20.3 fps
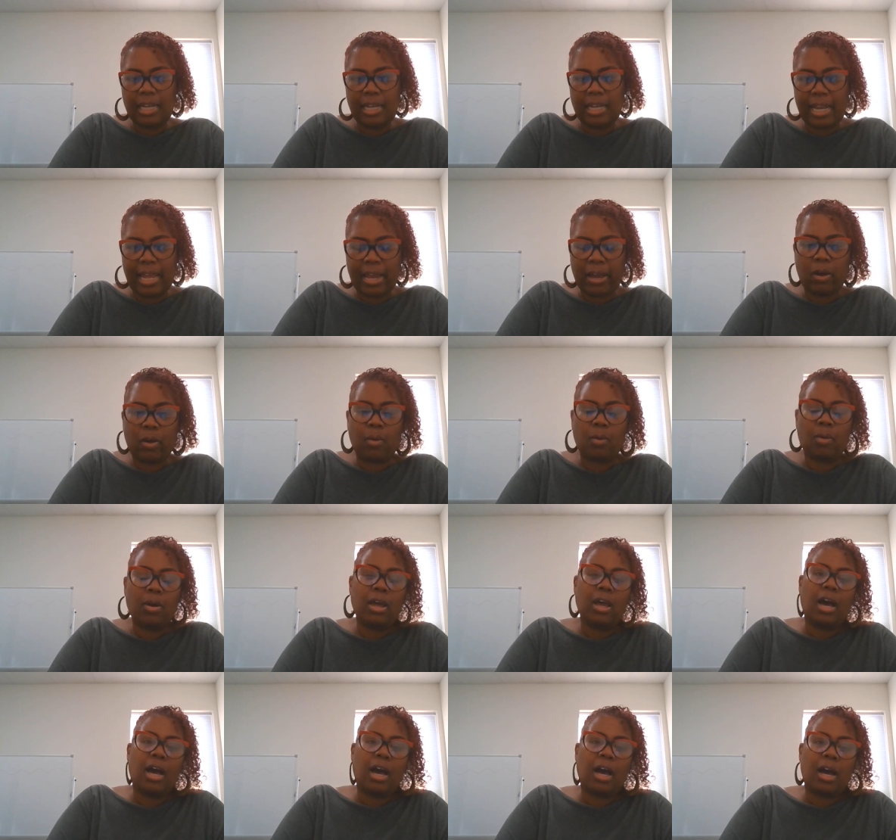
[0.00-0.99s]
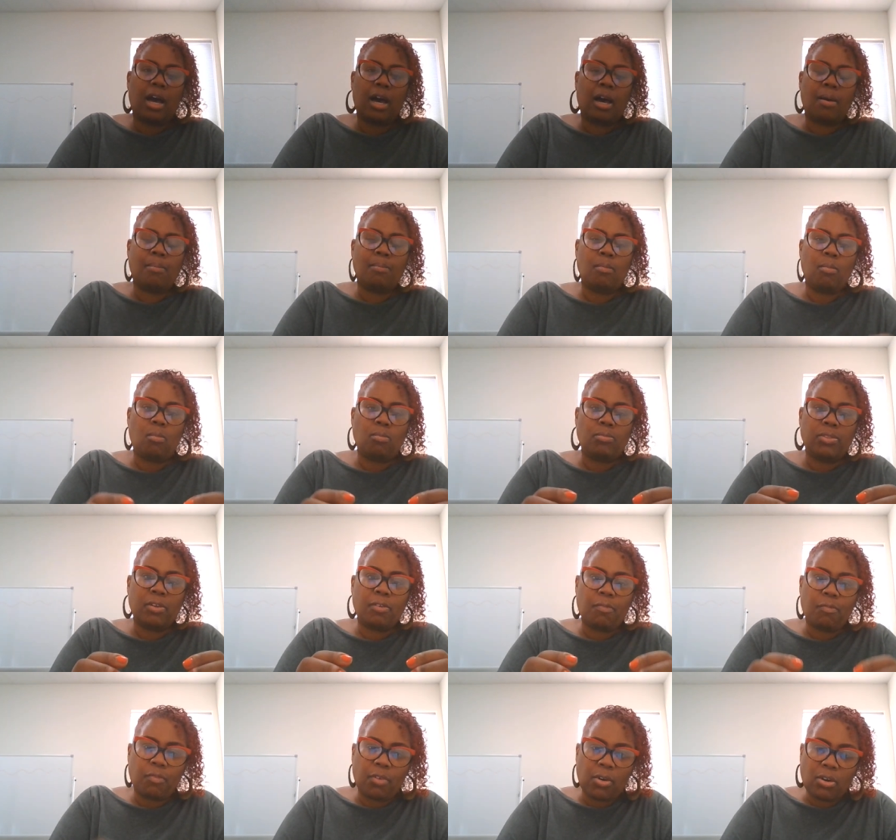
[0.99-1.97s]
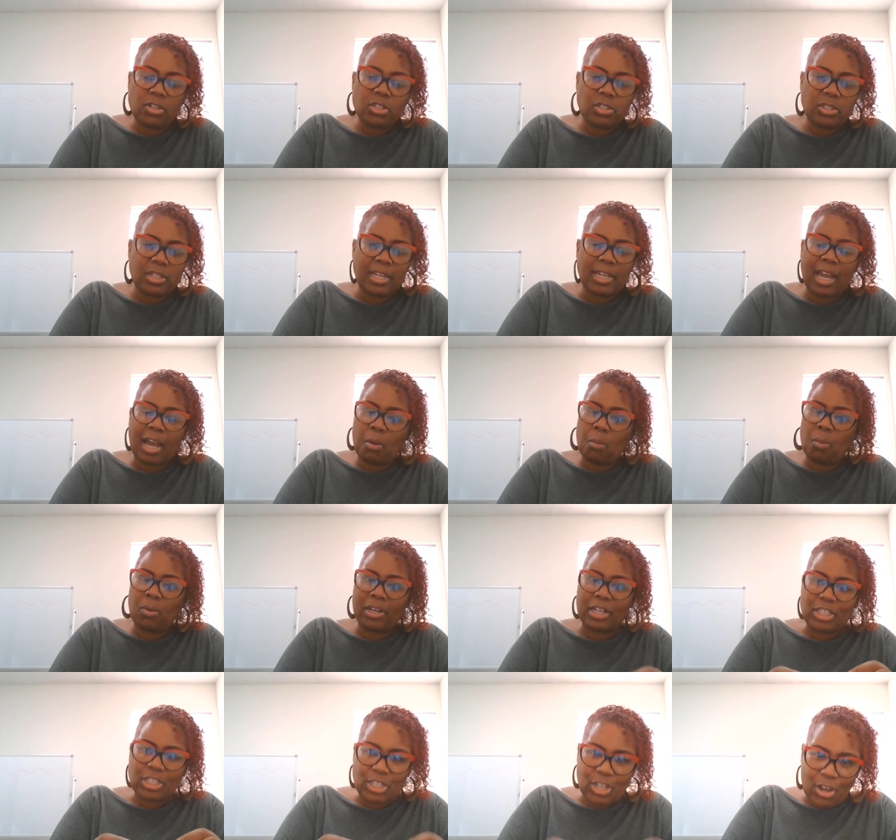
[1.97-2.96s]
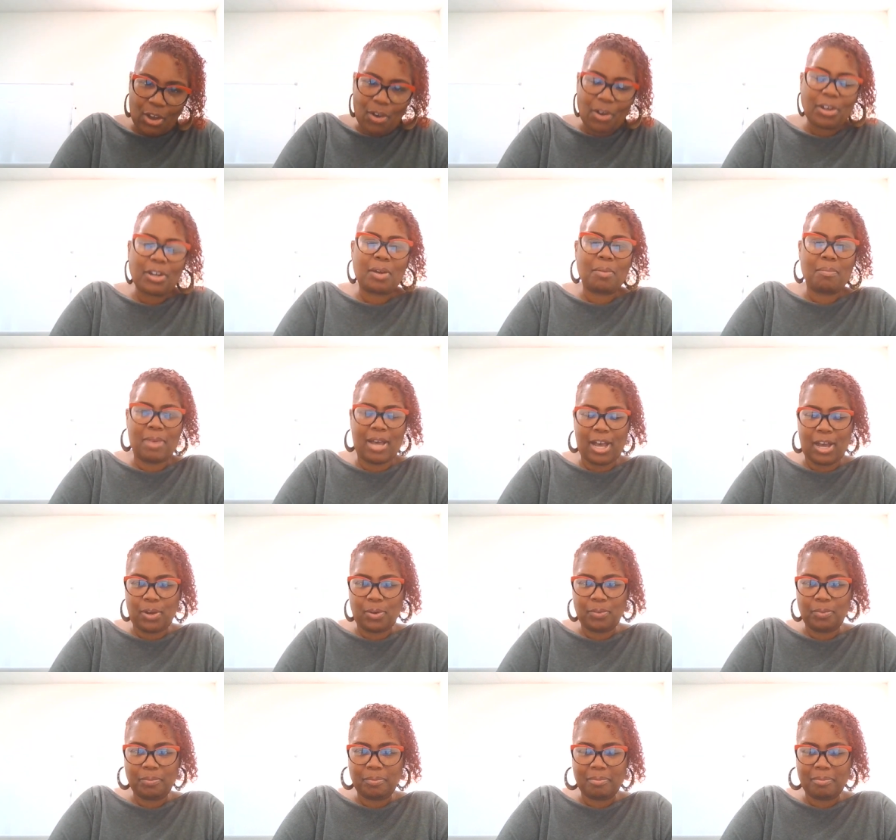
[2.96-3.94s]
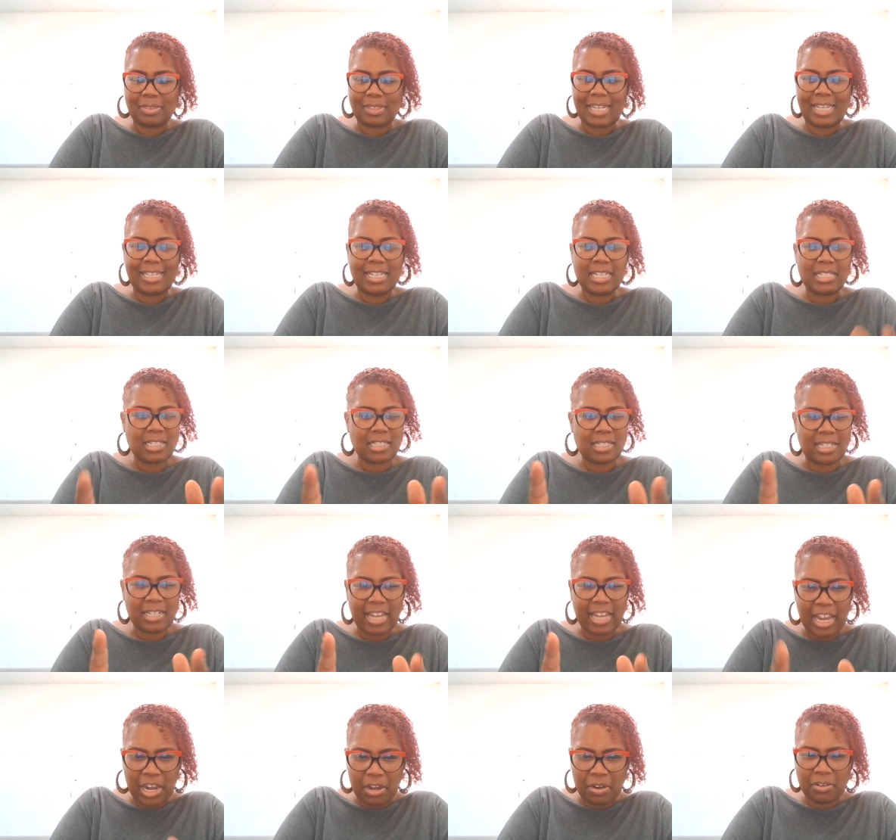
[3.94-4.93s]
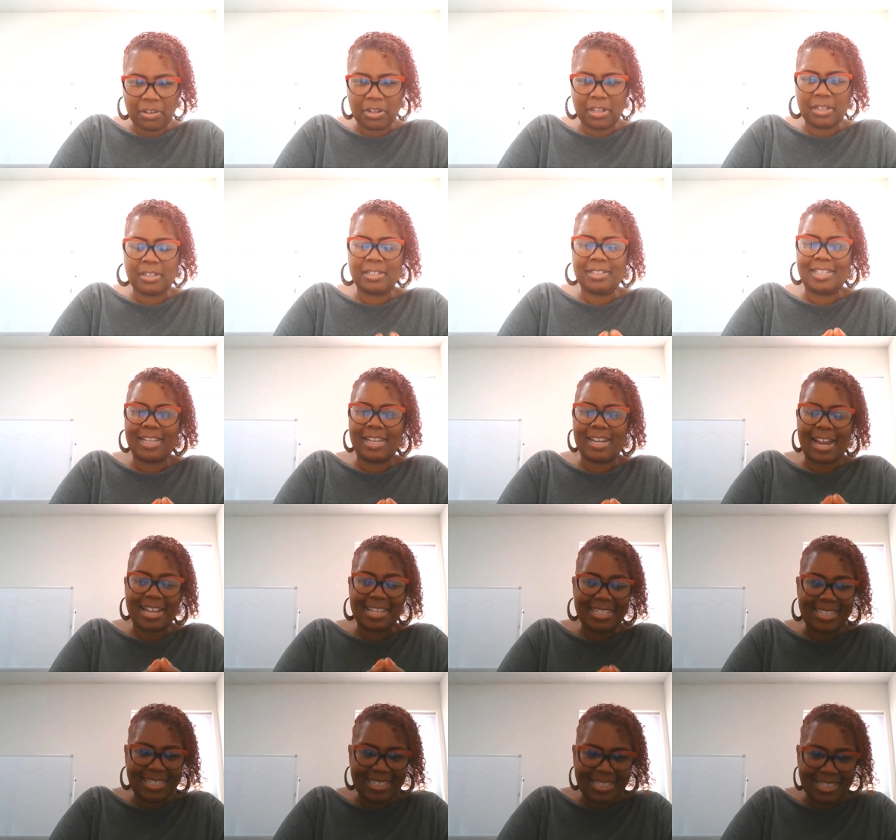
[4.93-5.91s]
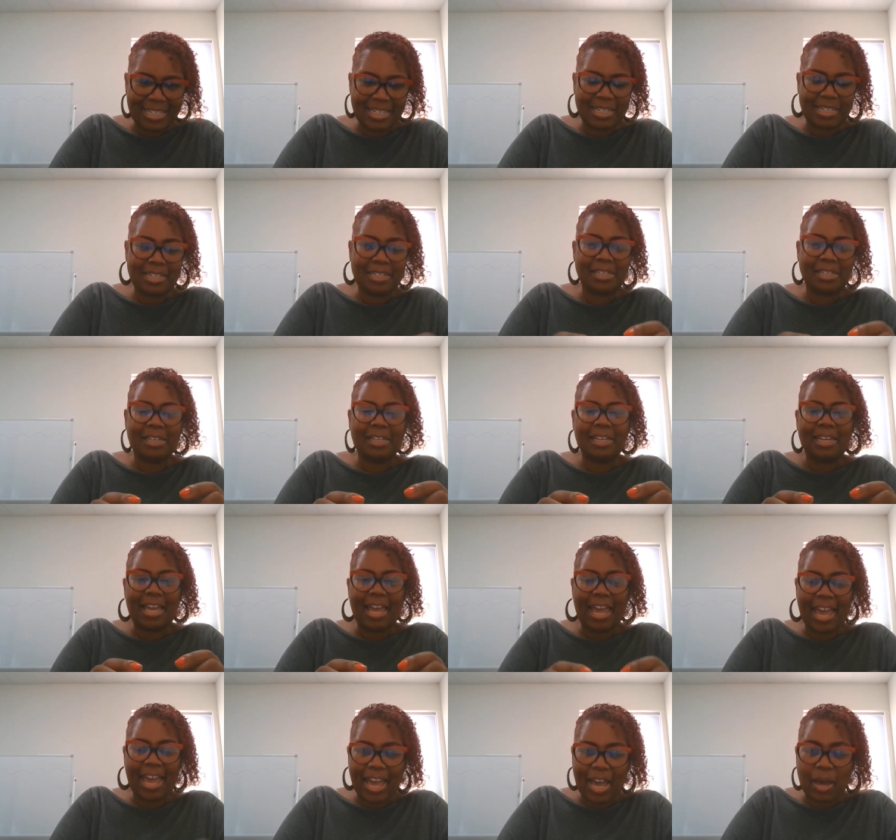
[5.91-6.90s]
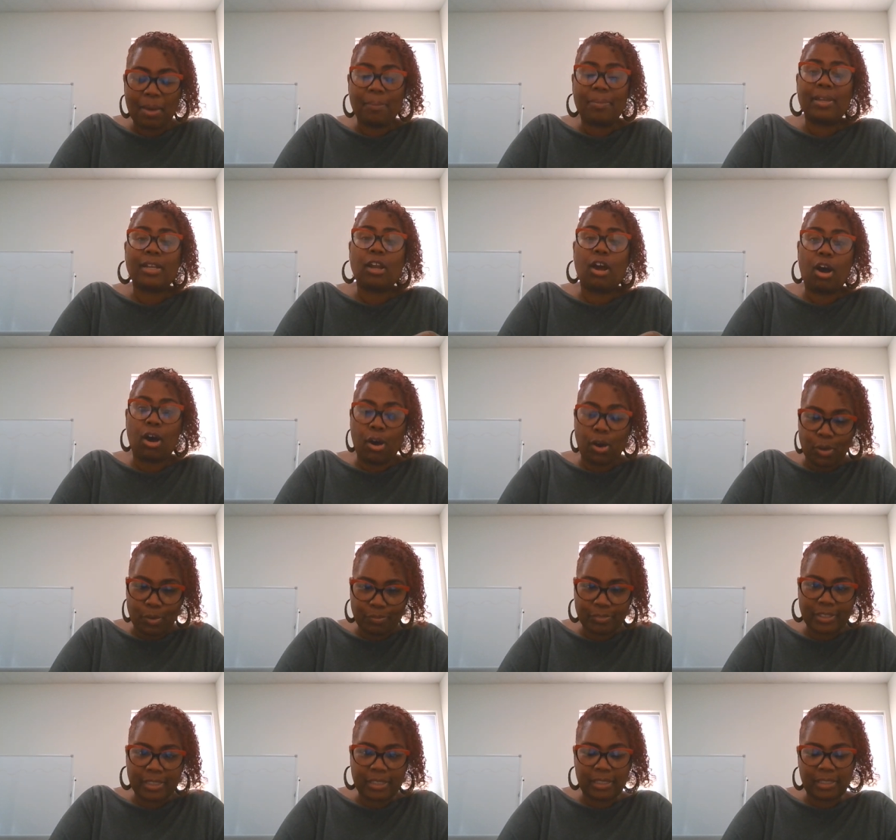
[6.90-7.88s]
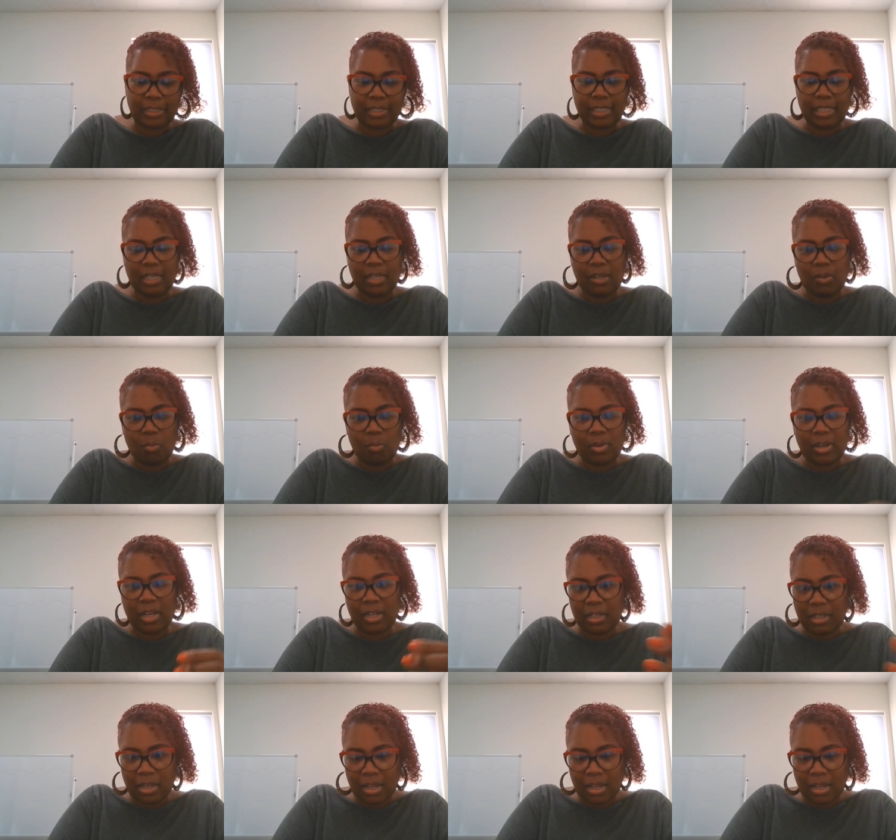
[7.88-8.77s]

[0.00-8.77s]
Now, the first thing I want to talk about, and this is an area that I see happen often when it